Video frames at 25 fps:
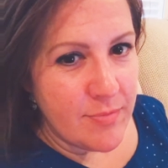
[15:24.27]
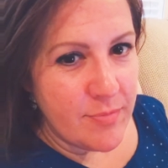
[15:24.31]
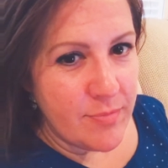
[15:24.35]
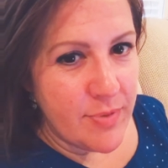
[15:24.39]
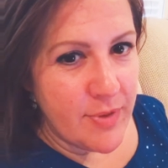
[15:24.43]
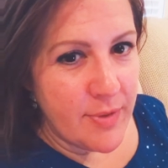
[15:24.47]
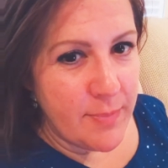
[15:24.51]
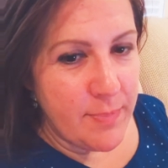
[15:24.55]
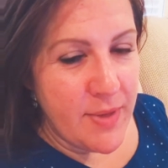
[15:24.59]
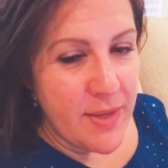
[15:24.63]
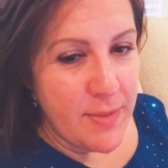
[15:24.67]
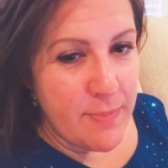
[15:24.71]

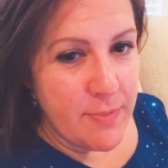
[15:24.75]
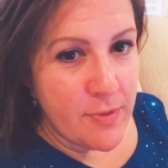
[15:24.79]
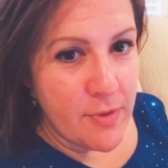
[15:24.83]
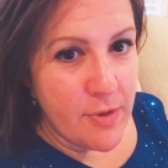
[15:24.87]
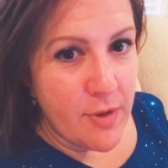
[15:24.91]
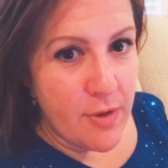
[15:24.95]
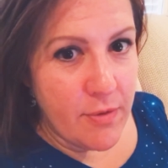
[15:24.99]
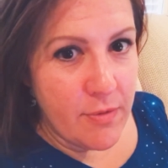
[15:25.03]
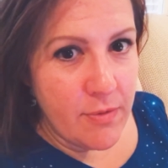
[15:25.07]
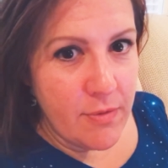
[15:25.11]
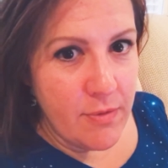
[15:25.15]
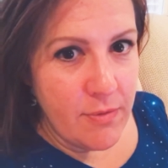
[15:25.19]
But people
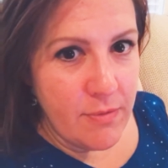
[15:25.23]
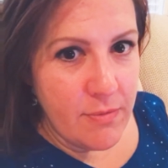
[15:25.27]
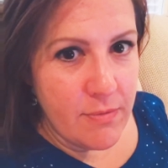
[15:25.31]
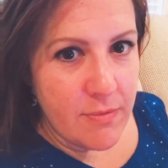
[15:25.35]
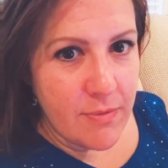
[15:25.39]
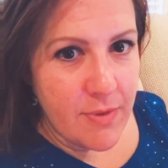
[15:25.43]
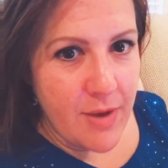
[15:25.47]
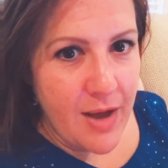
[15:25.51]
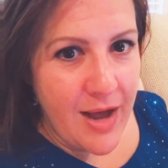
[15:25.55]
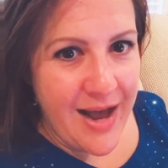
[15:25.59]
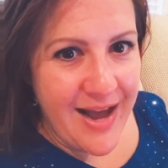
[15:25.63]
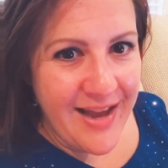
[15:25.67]
go,
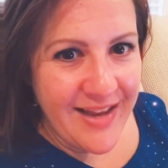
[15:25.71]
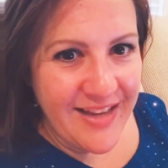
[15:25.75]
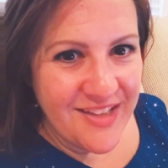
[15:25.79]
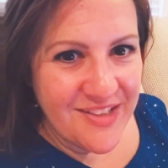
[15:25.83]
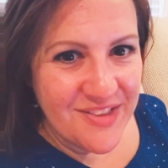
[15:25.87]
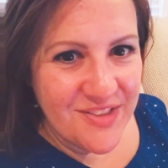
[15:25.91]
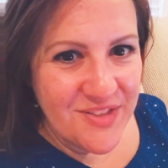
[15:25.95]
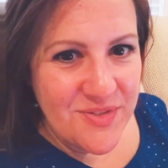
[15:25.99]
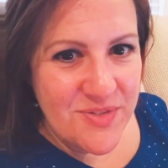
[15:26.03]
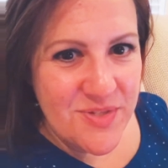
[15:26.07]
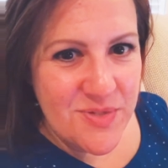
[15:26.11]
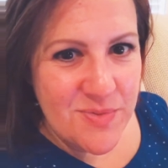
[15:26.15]
oh, I
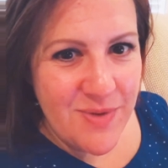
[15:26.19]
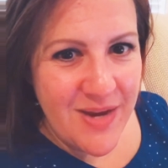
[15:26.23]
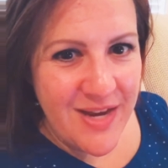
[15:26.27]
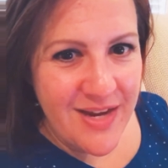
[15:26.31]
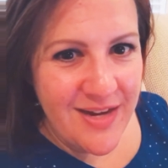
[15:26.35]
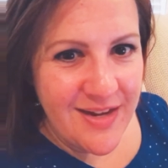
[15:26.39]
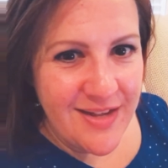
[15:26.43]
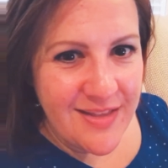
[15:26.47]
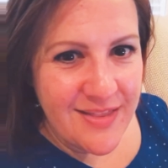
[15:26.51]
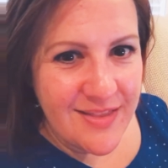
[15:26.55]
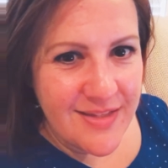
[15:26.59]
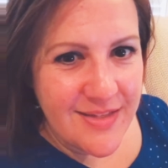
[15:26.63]
can lose
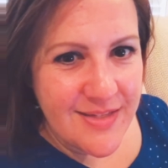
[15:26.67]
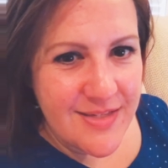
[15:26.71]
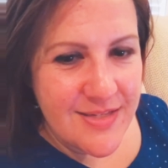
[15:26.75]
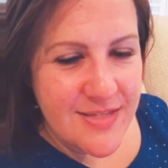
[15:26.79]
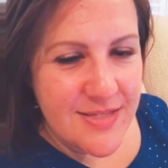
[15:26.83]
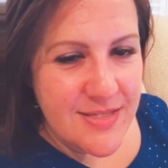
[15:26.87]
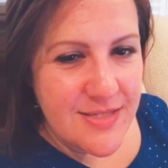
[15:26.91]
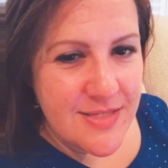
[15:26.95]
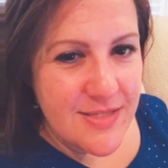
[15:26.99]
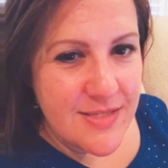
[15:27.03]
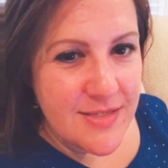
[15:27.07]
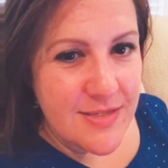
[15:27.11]
weight on
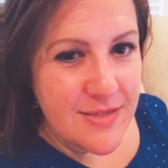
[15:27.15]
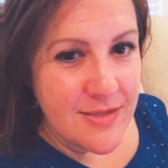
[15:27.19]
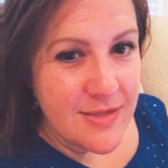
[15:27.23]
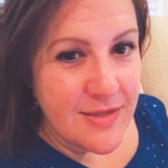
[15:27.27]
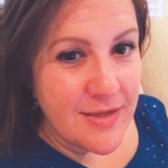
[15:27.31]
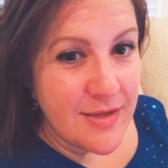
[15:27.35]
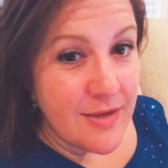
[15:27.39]
this,